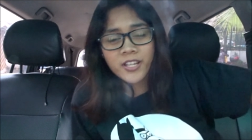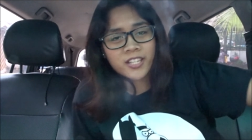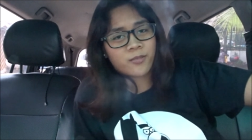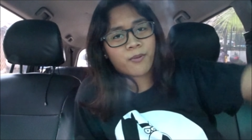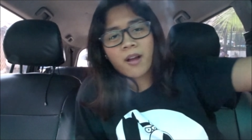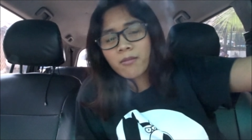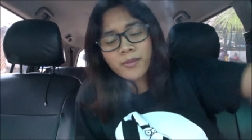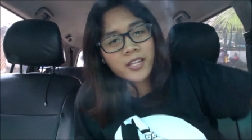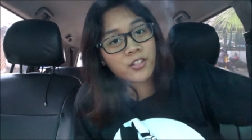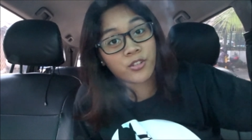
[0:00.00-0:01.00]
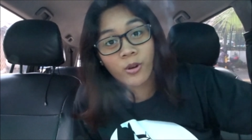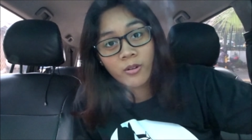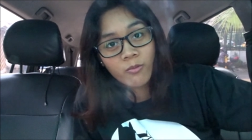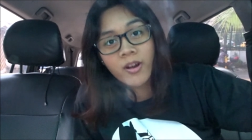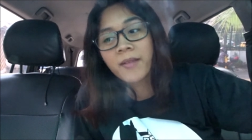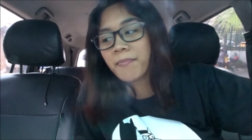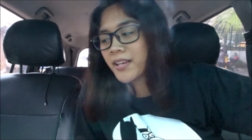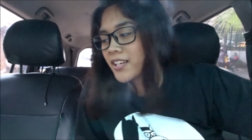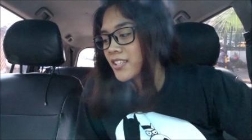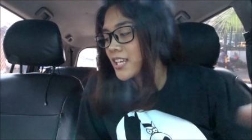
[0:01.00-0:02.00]
It's probably a short one
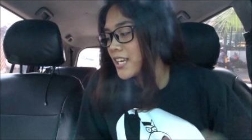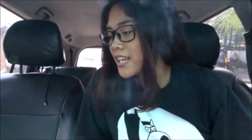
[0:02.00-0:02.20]
because